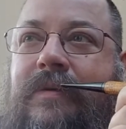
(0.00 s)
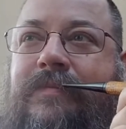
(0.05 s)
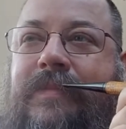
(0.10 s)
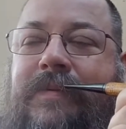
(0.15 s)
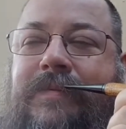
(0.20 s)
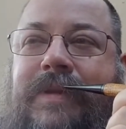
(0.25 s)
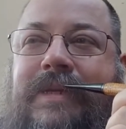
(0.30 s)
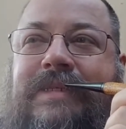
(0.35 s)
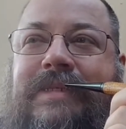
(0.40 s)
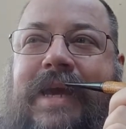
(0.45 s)
I
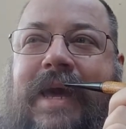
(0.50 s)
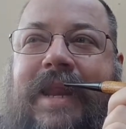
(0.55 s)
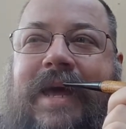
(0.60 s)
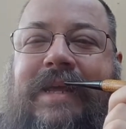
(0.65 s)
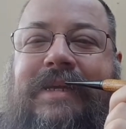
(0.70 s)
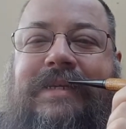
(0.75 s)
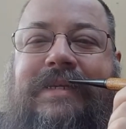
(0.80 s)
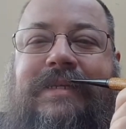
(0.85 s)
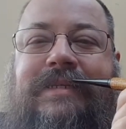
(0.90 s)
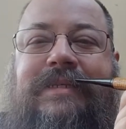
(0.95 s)
mean, he's got
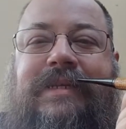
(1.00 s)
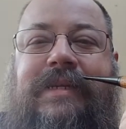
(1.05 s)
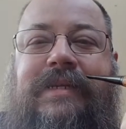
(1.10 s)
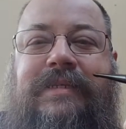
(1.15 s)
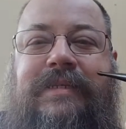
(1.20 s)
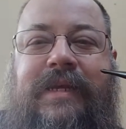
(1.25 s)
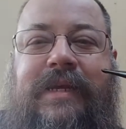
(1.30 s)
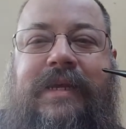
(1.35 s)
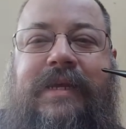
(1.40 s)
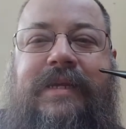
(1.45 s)
ideas in
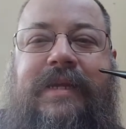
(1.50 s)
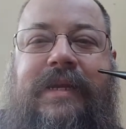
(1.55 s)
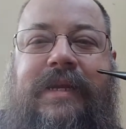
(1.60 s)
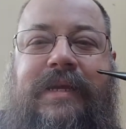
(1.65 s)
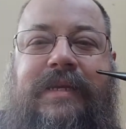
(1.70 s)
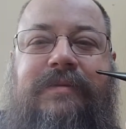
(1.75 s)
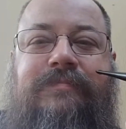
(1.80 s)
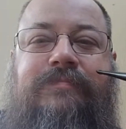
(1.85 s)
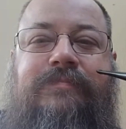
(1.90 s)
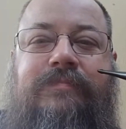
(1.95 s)
his head, and he
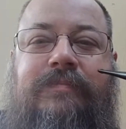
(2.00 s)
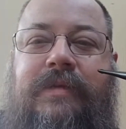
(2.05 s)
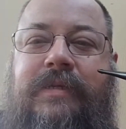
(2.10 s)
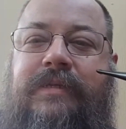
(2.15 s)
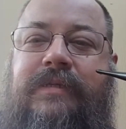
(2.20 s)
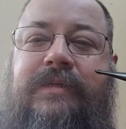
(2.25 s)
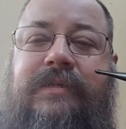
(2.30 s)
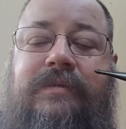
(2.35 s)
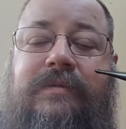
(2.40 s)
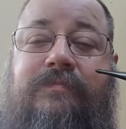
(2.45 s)

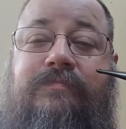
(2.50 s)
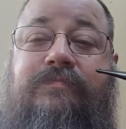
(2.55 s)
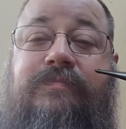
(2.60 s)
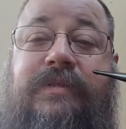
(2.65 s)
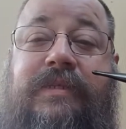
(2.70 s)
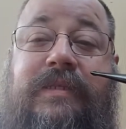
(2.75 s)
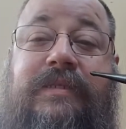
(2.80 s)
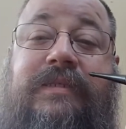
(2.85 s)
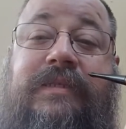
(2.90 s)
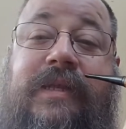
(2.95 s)

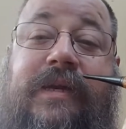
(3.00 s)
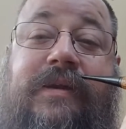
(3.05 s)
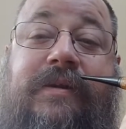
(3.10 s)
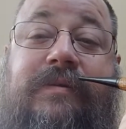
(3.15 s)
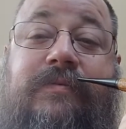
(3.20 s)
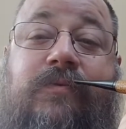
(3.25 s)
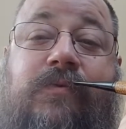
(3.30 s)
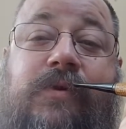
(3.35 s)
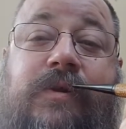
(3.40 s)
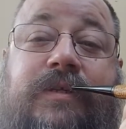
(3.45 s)
sits there
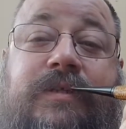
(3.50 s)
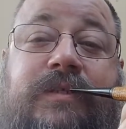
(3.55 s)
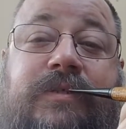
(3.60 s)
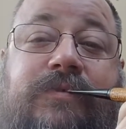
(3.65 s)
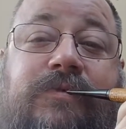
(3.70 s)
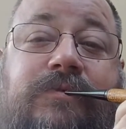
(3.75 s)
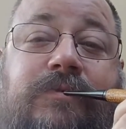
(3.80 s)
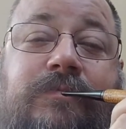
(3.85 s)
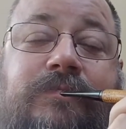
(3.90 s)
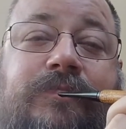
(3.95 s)
and works
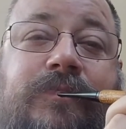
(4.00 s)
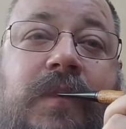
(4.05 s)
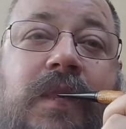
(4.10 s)
through them.